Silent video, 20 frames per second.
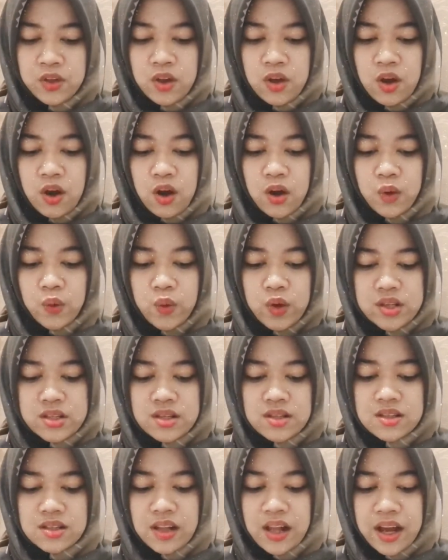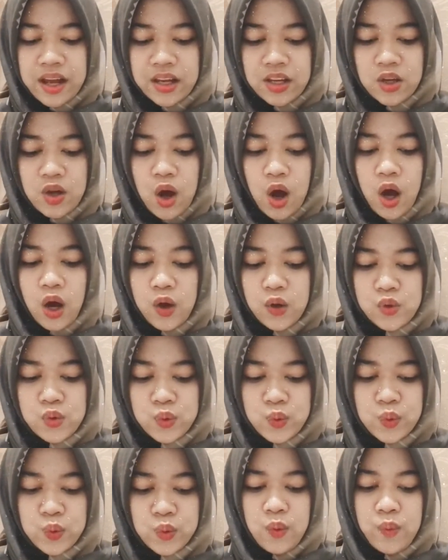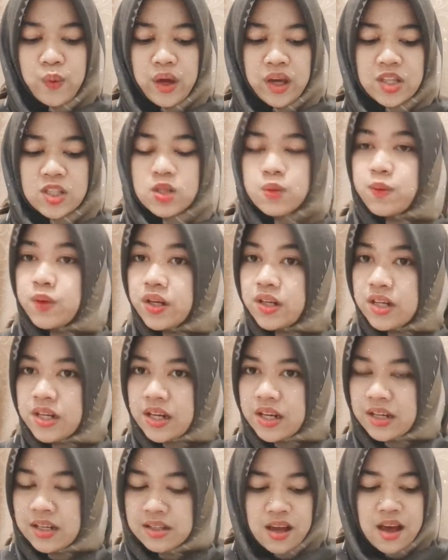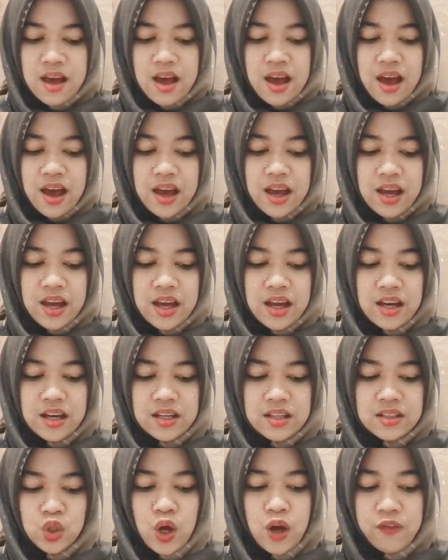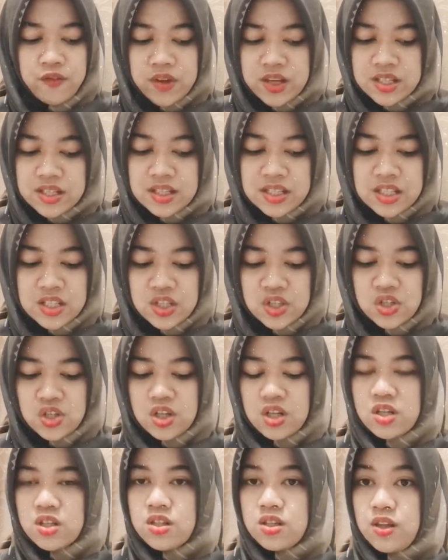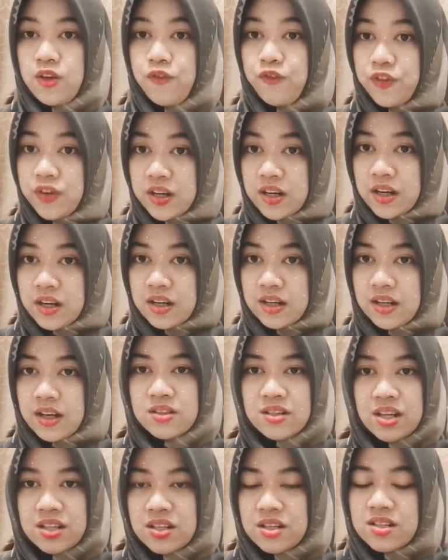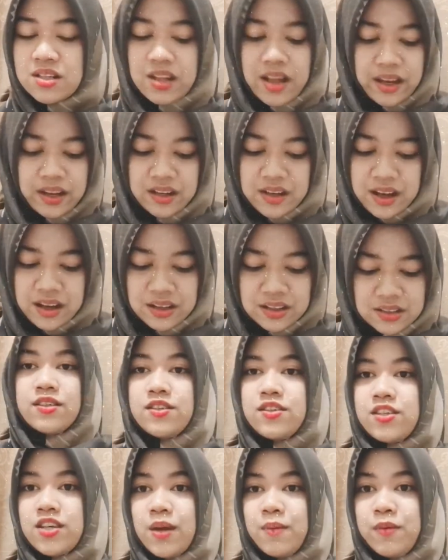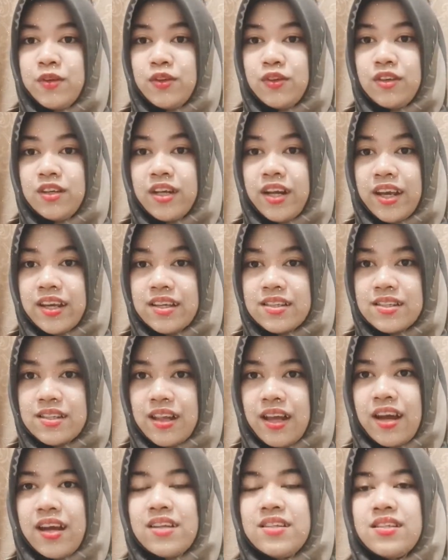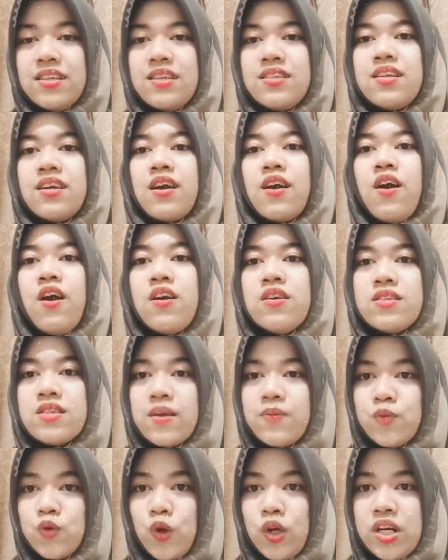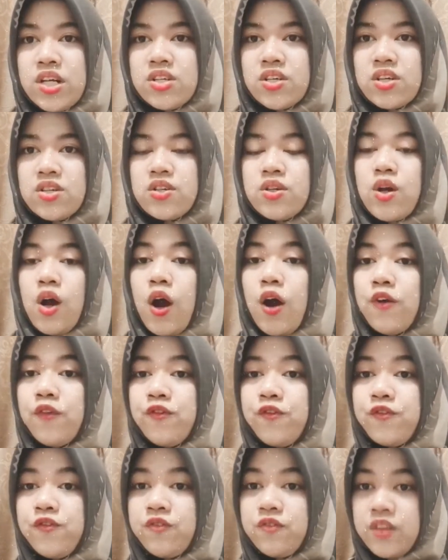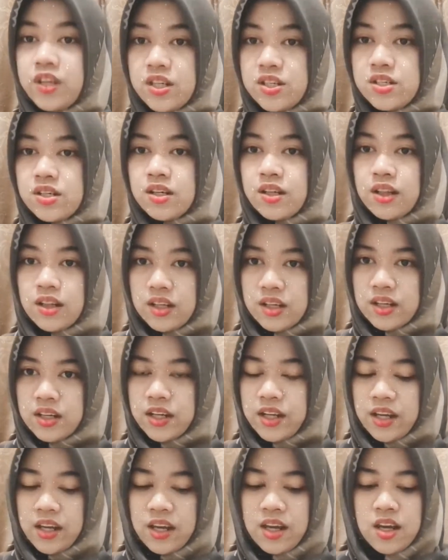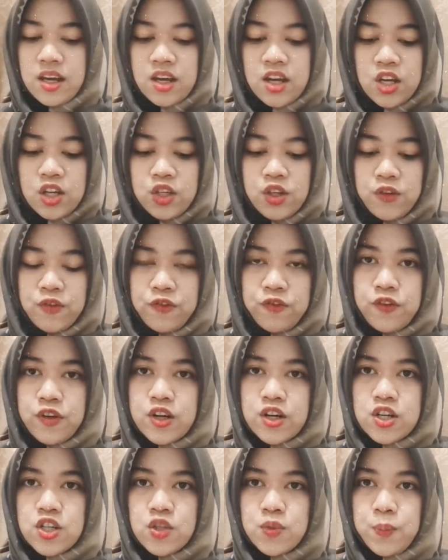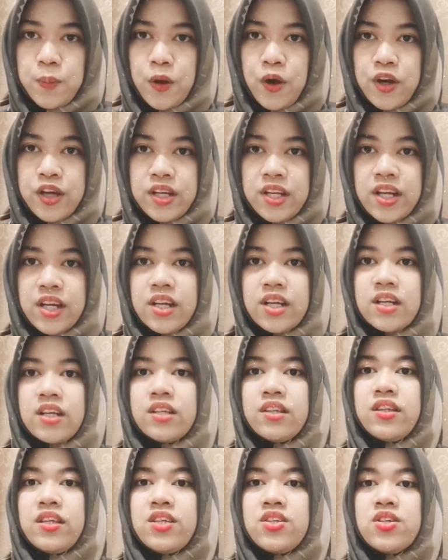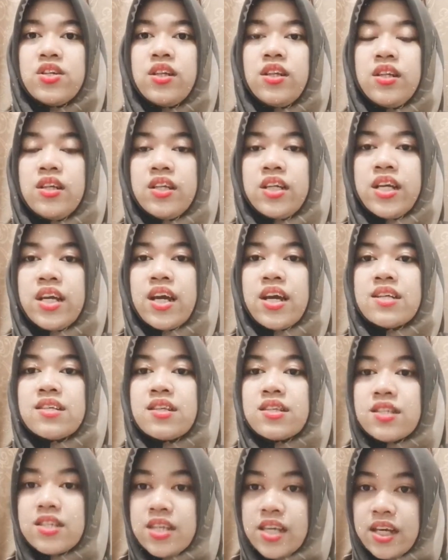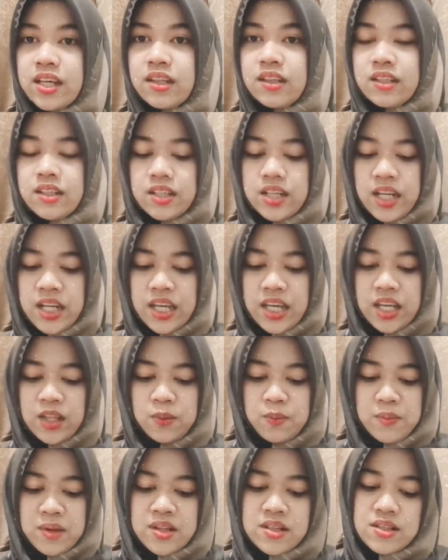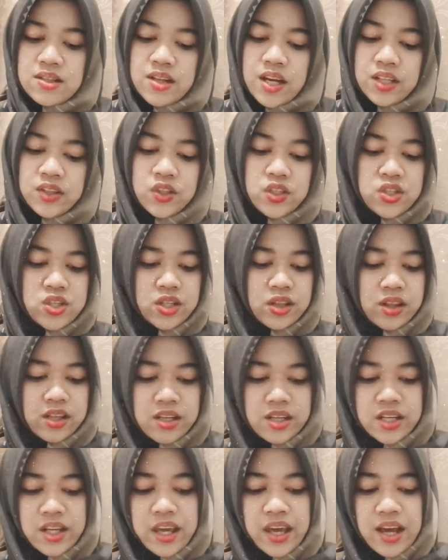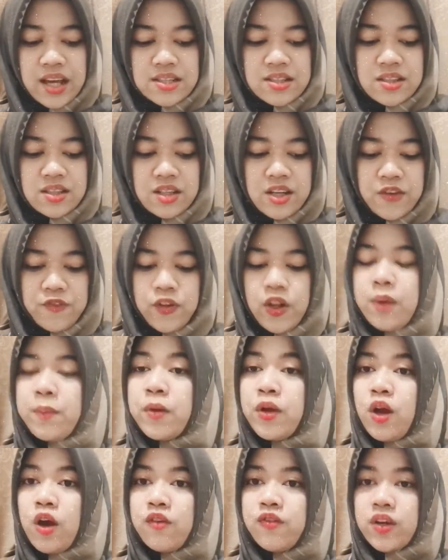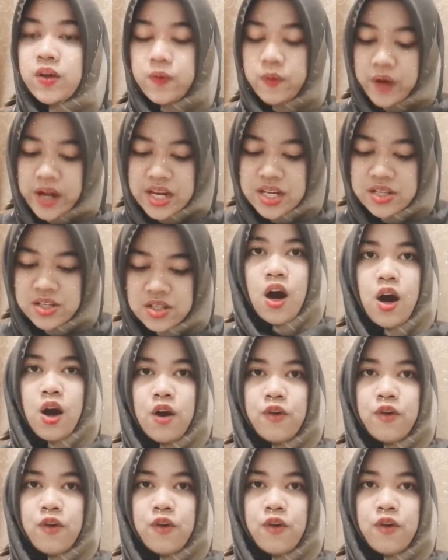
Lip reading: or questions like how do we experience and novice teachers differ, such as like that. Jumping to the next slide is a conceptualization of teacher learning. The first point here, teacher learning as a skill learning. It means that teacher learning as the development of a range of